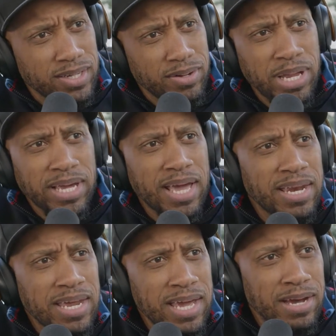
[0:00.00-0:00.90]
Like,
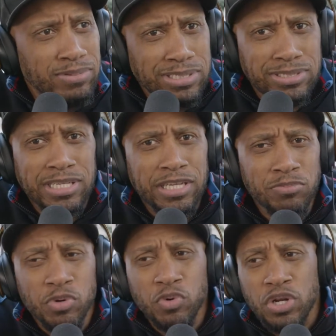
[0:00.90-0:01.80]
goddamn. Then she
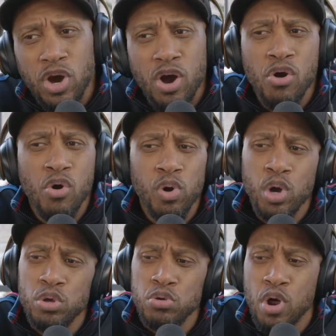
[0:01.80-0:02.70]
hit me with the, oh,
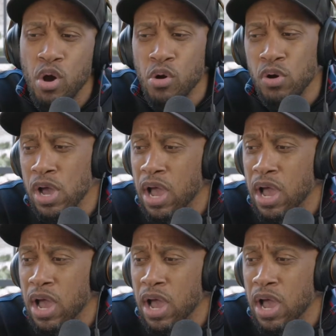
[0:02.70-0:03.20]
well, you know,